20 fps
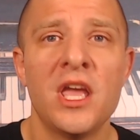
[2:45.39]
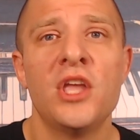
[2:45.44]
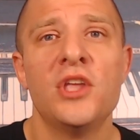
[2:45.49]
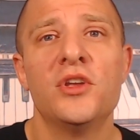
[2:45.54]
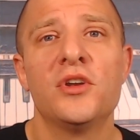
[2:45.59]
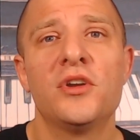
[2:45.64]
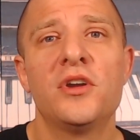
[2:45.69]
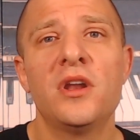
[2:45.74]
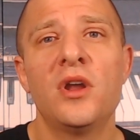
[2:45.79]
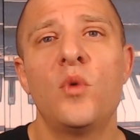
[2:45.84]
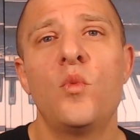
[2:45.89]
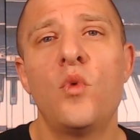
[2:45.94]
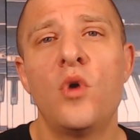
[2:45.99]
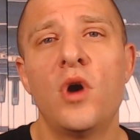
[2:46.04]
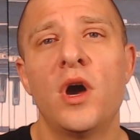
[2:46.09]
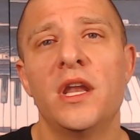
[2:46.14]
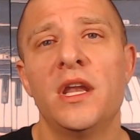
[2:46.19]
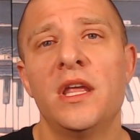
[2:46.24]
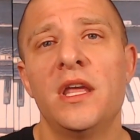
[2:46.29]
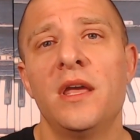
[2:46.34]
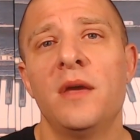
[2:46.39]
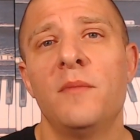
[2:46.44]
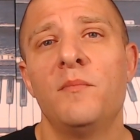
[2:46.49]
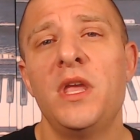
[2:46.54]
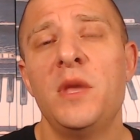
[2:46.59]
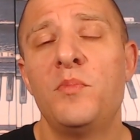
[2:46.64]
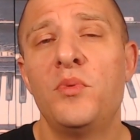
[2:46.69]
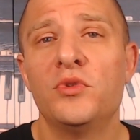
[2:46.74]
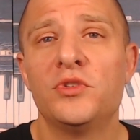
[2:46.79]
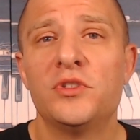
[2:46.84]
you're going to want
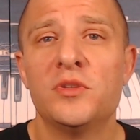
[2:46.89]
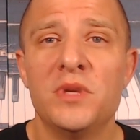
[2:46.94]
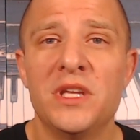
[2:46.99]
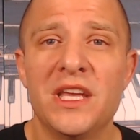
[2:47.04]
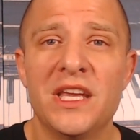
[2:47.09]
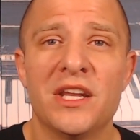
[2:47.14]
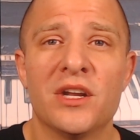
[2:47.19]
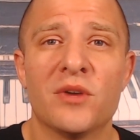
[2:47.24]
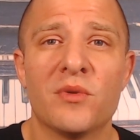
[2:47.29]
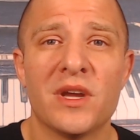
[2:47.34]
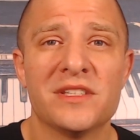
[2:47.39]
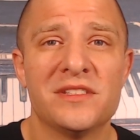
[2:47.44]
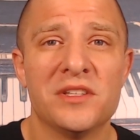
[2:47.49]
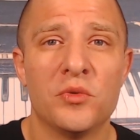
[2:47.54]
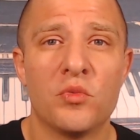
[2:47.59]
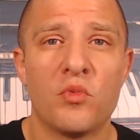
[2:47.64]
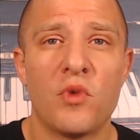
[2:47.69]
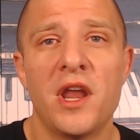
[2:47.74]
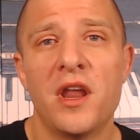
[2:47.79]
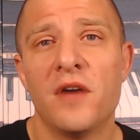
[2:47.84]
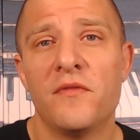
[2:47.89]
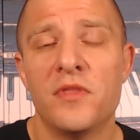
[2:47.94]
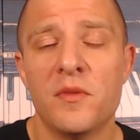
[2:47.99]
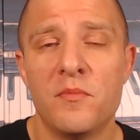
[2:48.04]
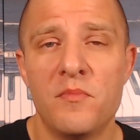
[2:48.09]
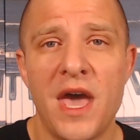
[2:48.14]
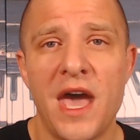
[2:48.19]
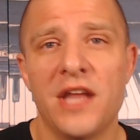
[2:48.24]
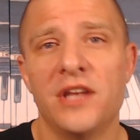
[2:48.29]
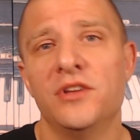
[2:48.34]
people to be interested right off the
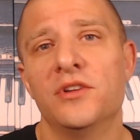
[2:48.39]
bat.